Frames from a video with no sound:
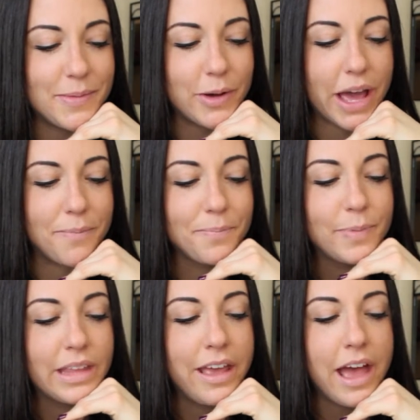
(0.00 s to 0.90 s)
Okay.
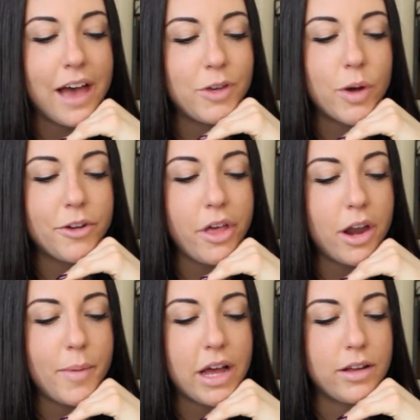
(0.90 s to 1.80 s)
Have you ever
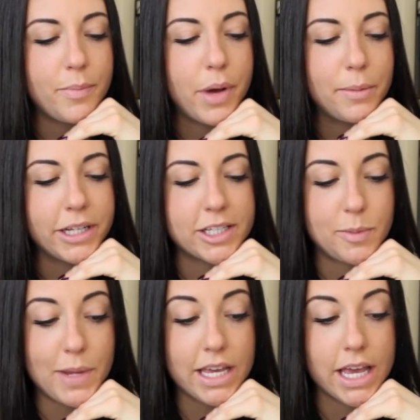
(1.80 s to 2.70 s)
thought about public
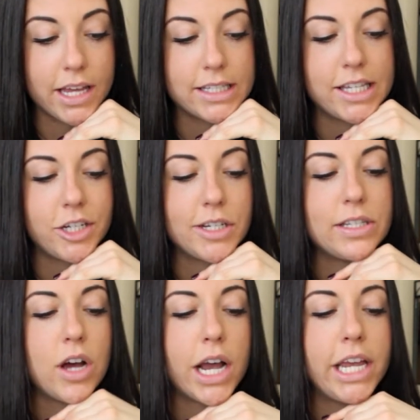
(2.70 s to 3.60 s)
speaking, such
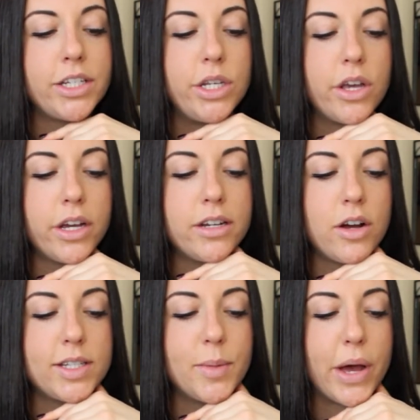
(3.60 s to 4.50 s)
as talking to young
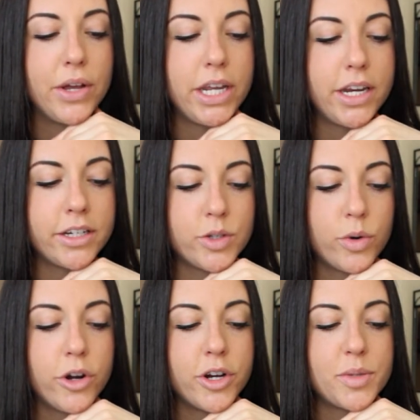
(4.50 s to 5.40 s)
adults about eating
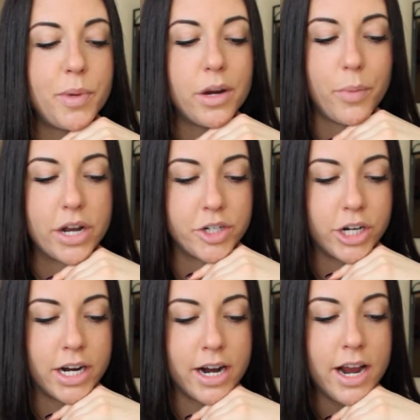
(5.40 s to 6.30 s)
disorders, peer
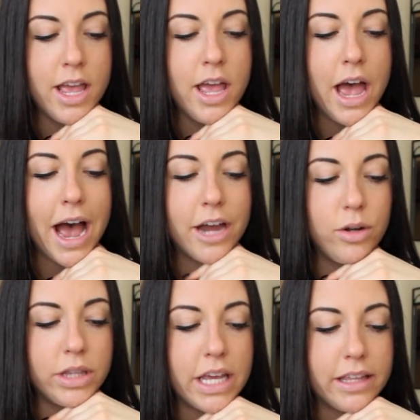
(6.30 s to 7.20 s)
pressure? I
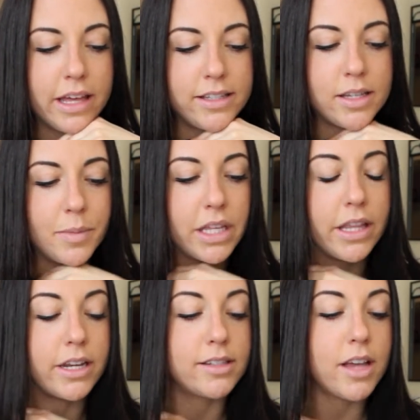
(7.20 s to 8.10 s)
don't think that's something
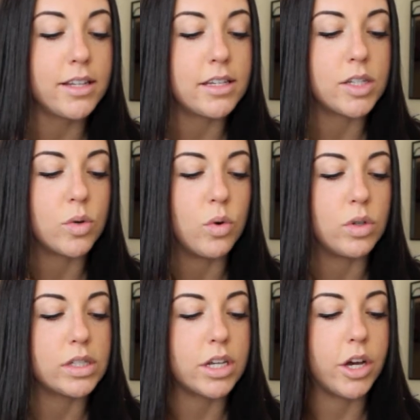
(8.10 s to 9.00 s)
they discuss in
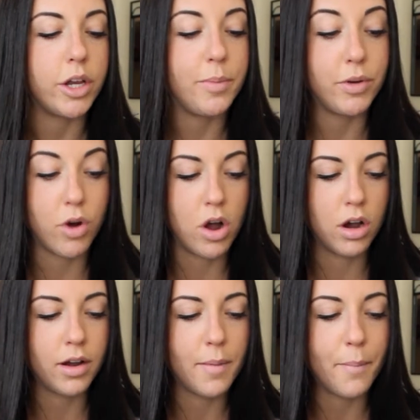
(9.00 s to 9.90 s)
schools, could be
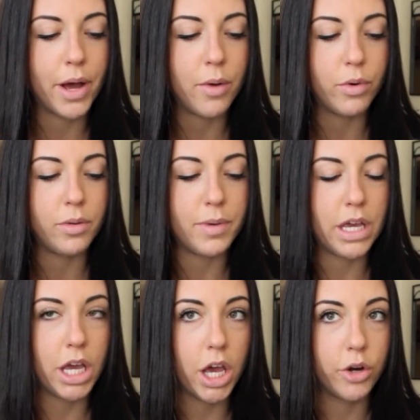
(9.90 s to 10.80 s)
wrong, but would
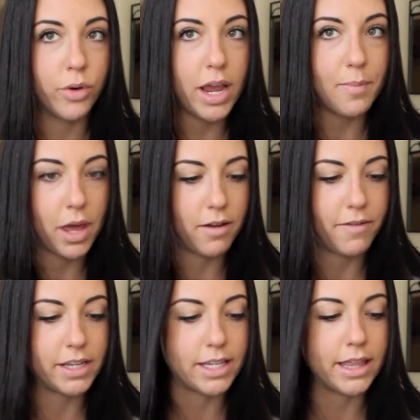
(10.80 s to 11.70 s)
be a great
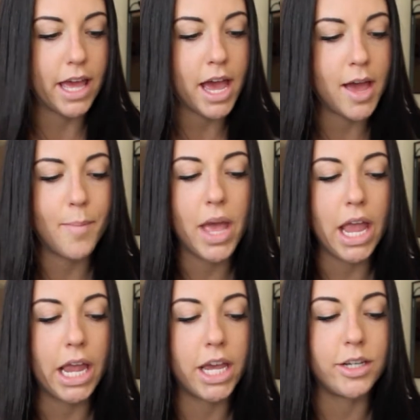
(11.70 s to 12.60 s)
benefit to them,
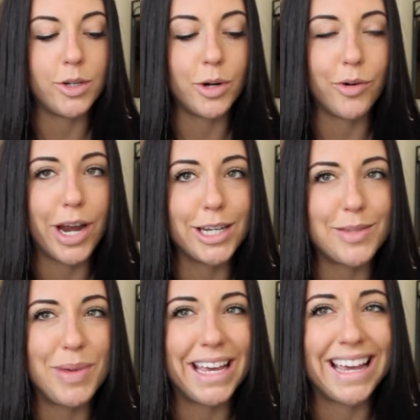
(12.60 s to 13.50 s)
and you are great at
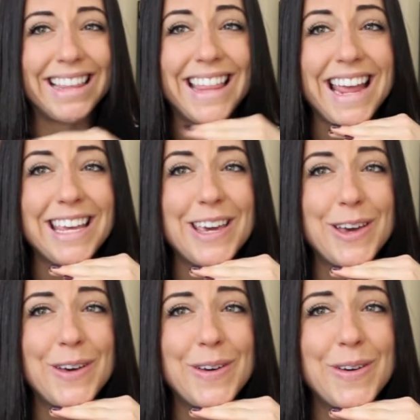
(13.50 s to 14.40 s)
speaking. Thank
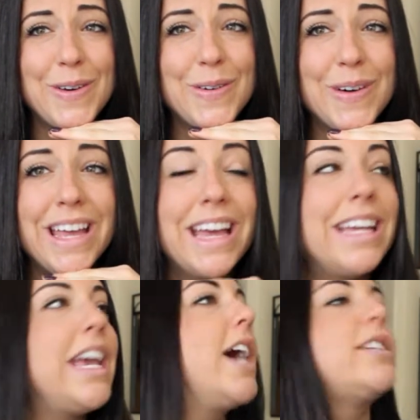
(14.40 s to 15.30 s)
you.
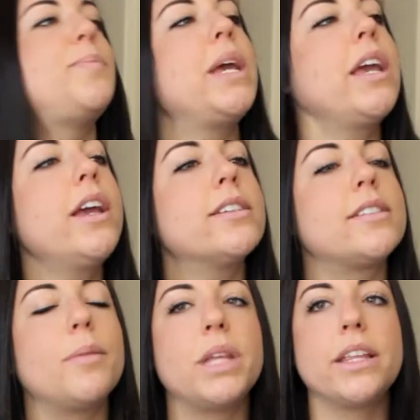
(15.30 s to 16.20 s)
Yeah, speaking is
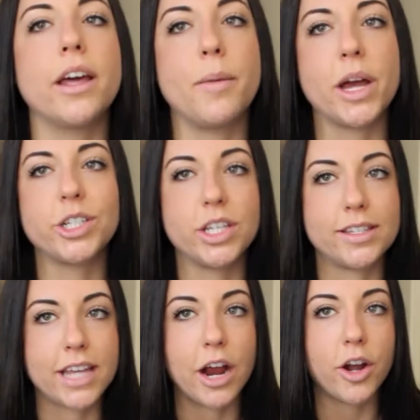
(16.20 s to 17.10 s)
something that I'm actually
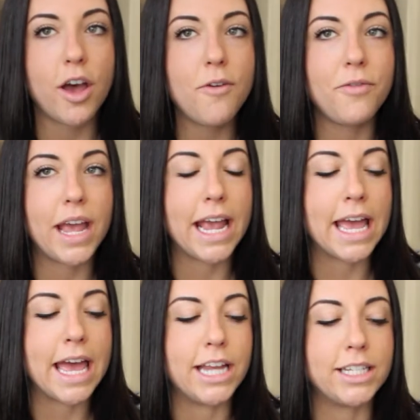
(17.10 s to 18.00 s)
scared of,
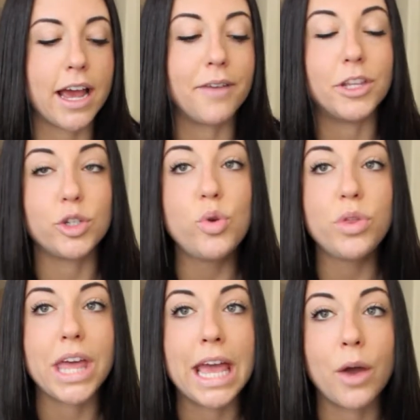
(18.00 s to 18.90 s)
and I have this new
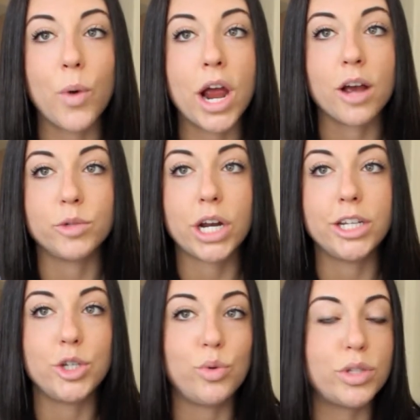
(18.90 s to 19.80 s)
thing where I'm trying
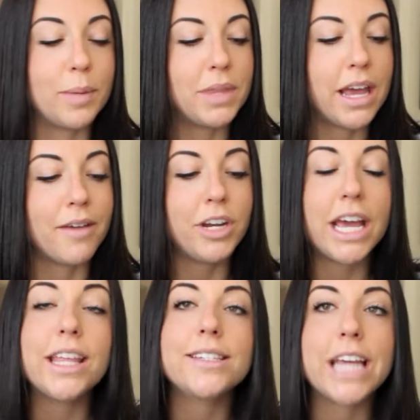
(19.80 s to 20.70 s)
to do something every
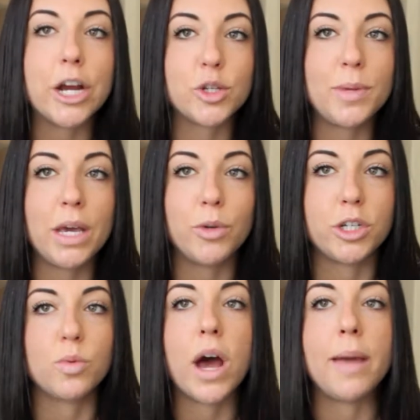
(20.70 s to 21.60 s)
day that scares me, which
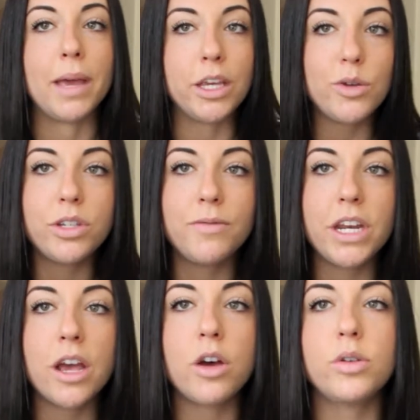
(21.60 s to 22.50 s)
is why I make YouTube
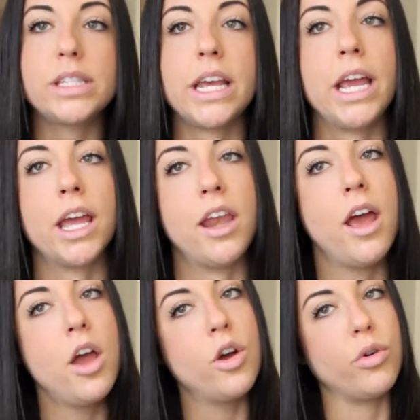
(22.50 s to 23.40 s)
videos and
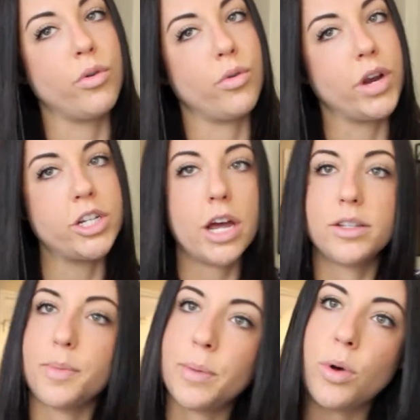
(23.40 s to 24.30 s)
reach out
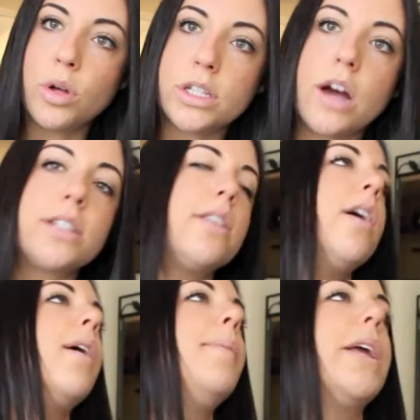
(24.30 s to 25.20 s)
to people, talk to
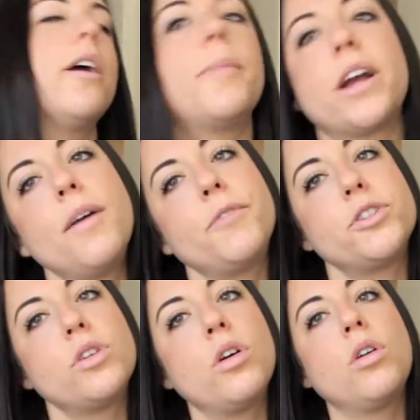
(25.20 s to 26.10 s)
them, get out of my
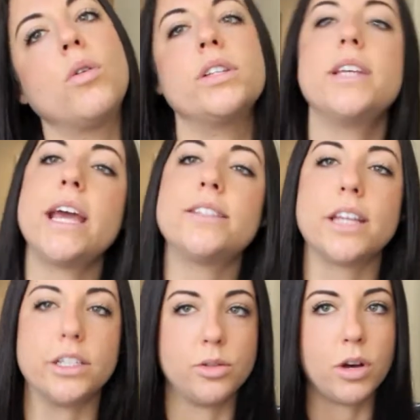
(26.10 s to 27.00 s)
comfort zone, go on dates,
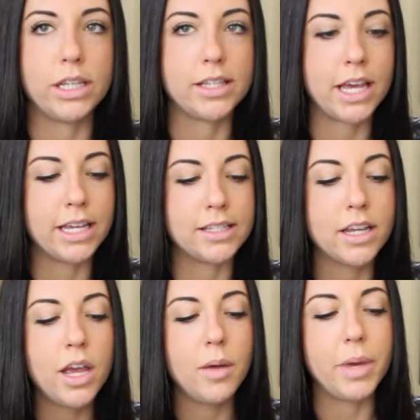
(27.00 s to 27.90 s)
like do all these things
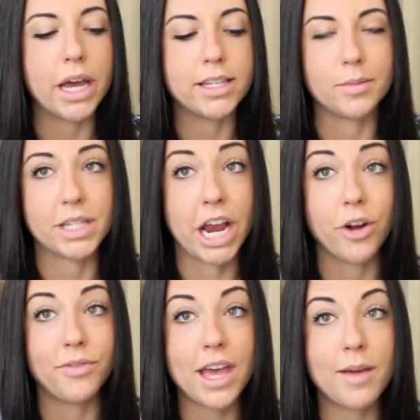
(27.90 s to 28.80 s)
because I'm
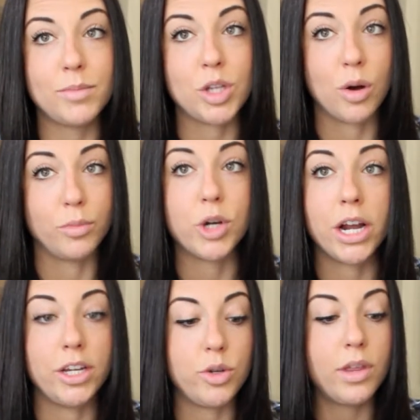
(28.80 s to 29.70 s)
scared of them, so I'm
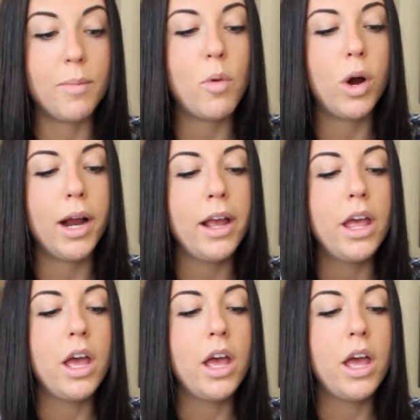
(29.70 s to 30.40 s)
trying to do them more.